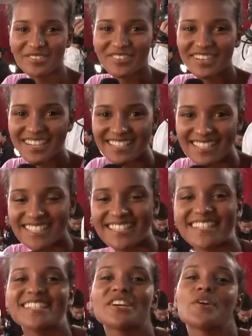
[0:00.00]

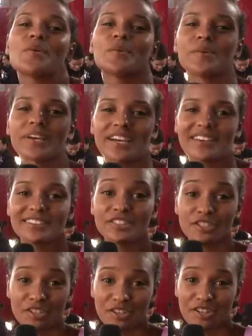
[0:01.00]
Gracie. We're here in New
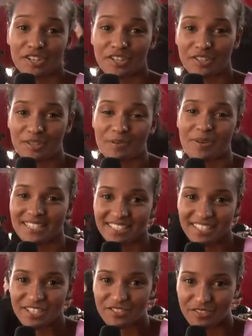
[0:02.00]
York on the
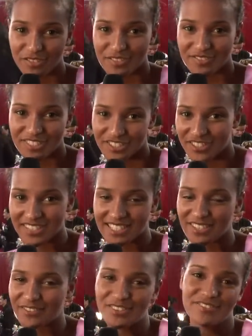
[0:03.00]
backstage from Victoria's
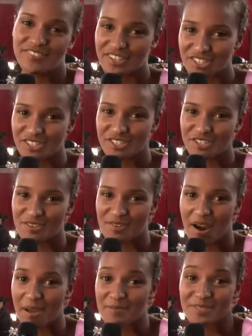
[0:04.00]
Secret Fashion Show.
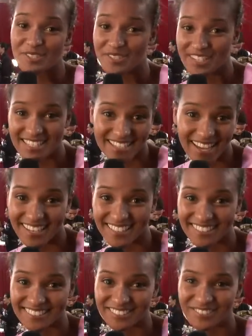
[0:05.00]
I'm so
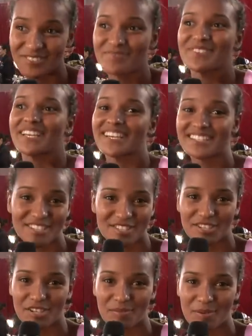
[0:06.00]
excited because this is
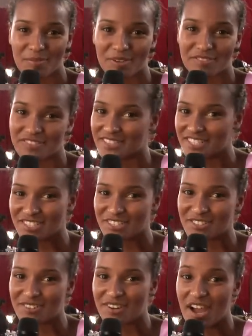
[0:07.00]
going to be my first
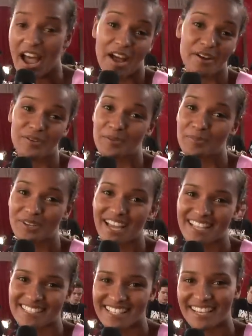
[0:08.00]
show. I hope you
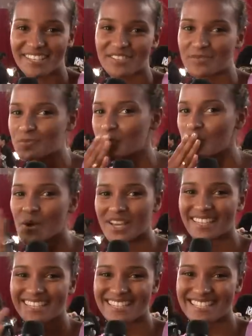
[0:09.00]
guys like it.
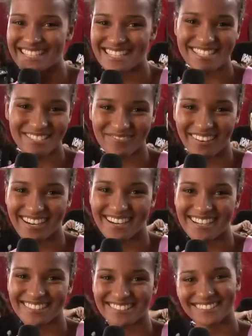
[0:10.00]
Kisses. Bye.